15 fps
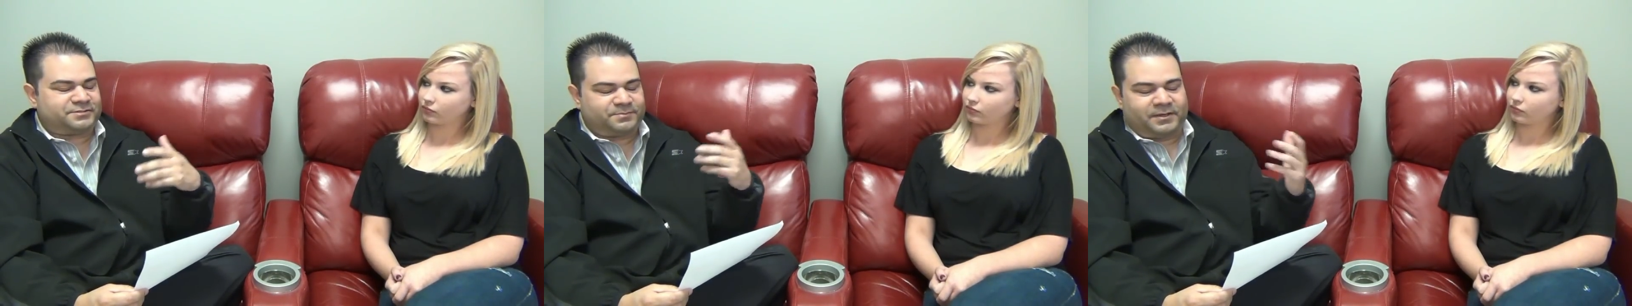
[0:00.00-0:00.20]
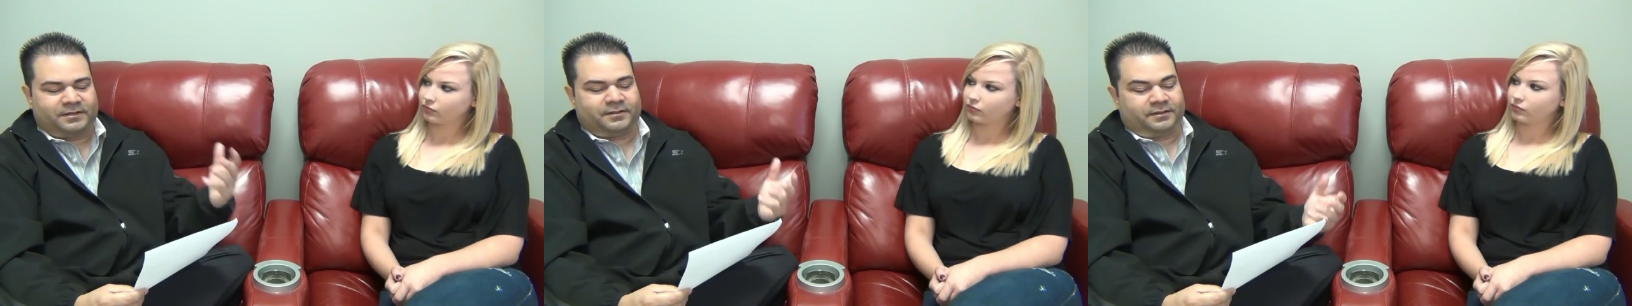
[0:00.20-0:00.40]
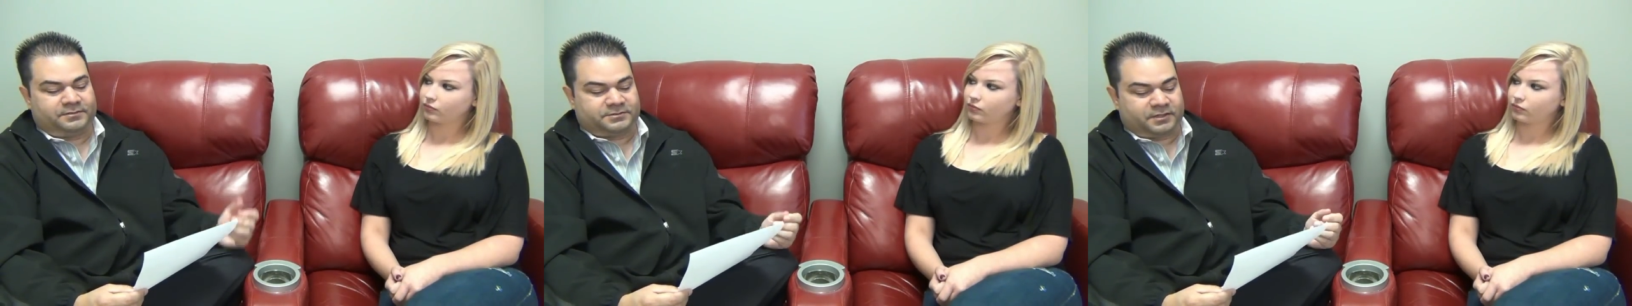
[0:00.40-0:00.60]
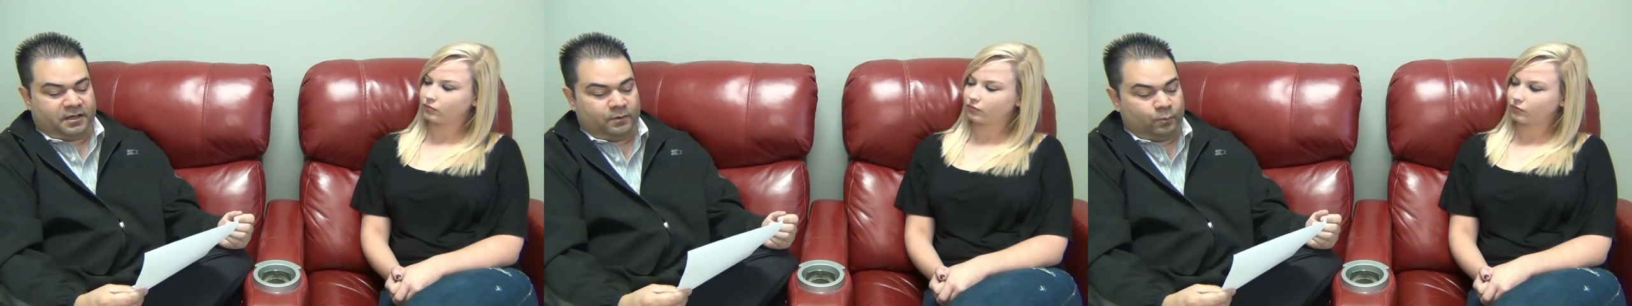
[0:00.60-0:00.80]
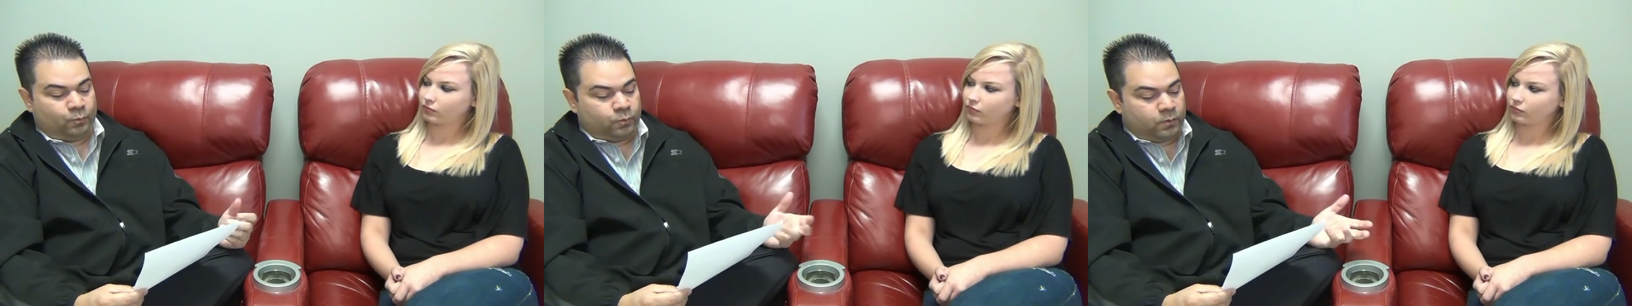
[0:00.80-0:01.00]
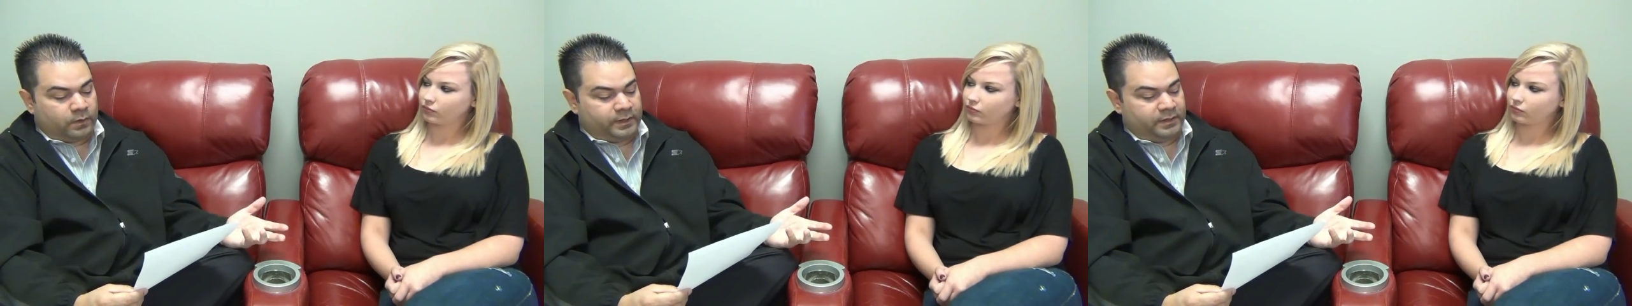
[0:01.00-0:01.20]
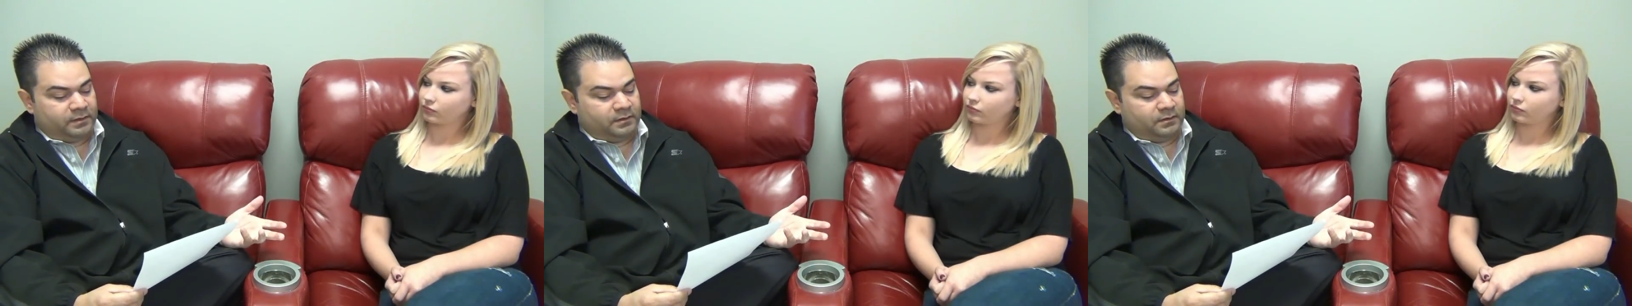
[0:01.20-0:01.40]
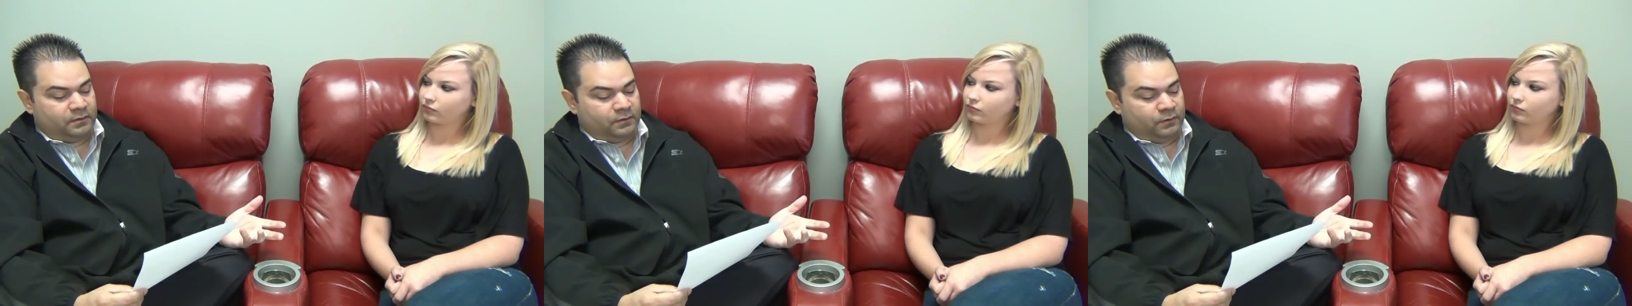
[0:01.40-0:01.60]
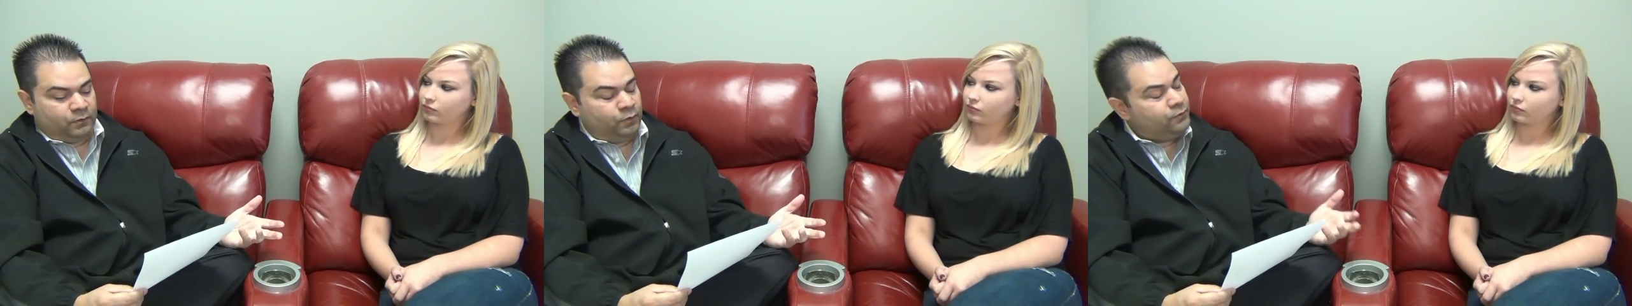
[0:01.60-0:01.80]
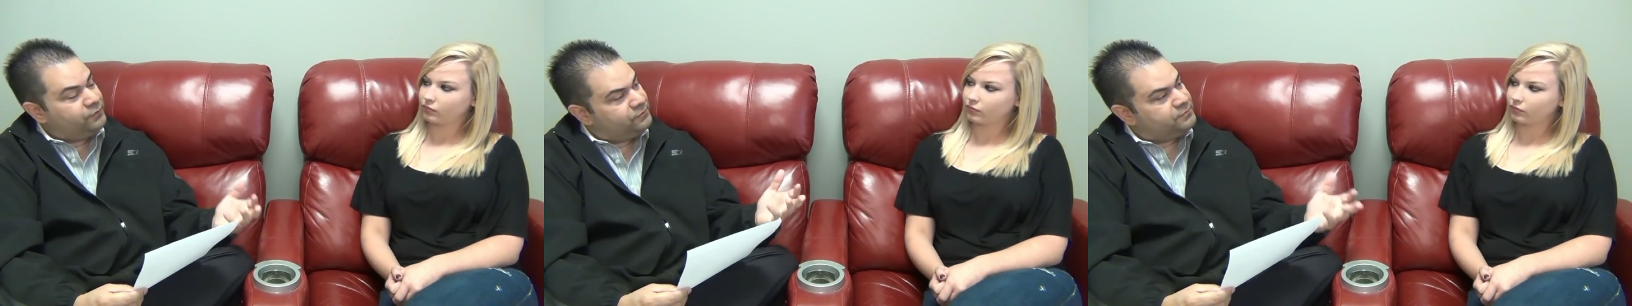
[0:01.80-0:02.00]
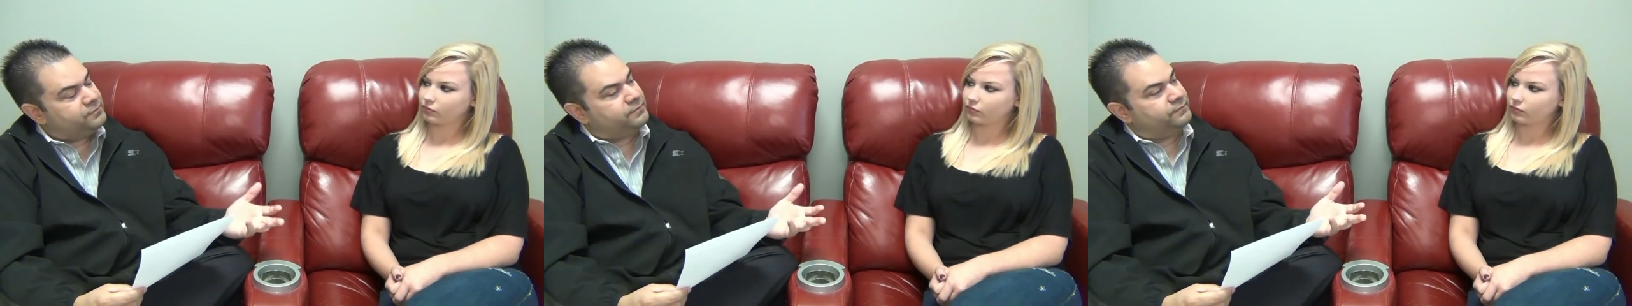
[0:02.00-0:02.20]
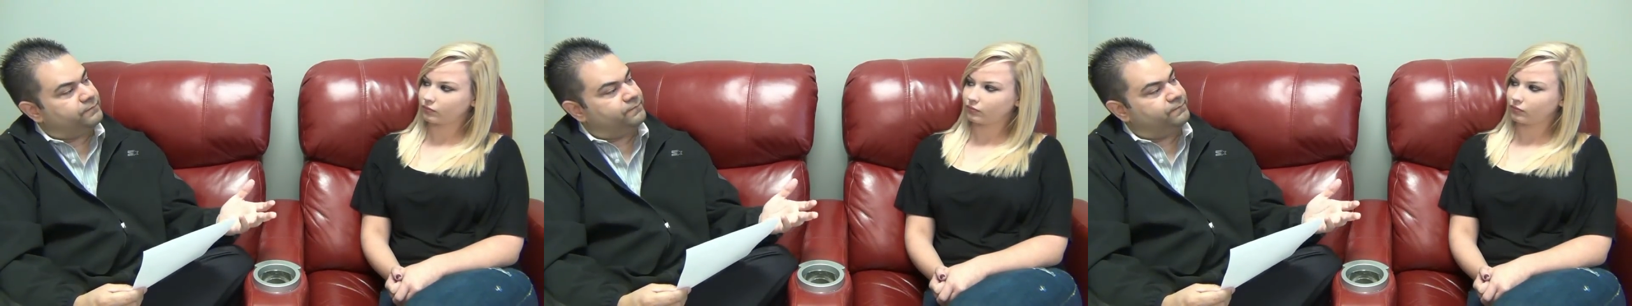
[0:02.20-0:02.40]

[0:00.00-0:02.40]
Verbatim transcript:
Speaker 1: There's many things. Who's your